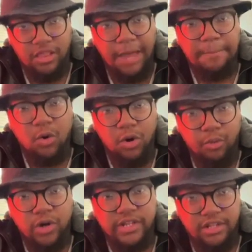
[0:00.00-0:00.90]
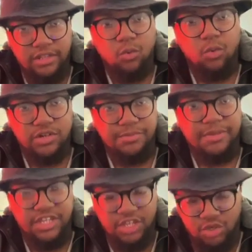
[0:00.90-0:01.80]
a lot more important than the words
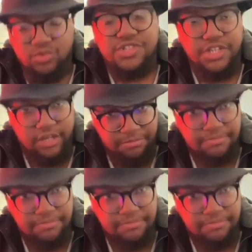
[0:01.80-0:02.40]
being used. Yep.